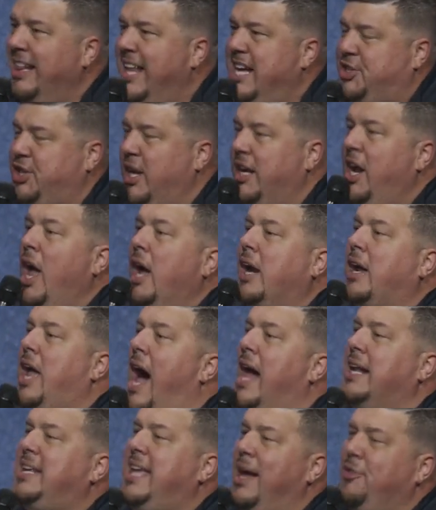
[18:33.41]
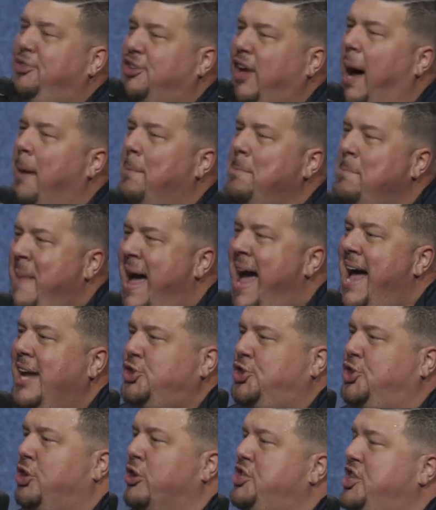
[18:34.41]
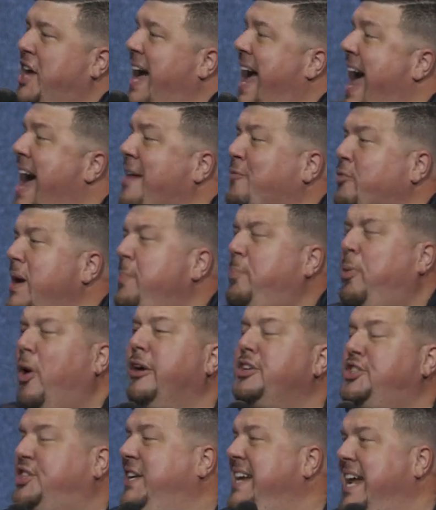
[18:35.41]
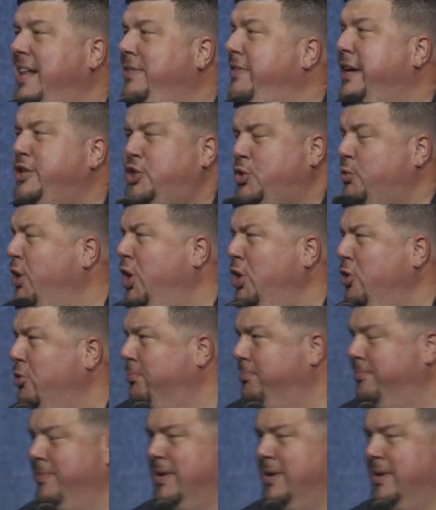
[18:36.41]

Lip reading: Listen, God gives a measure to every person in this room.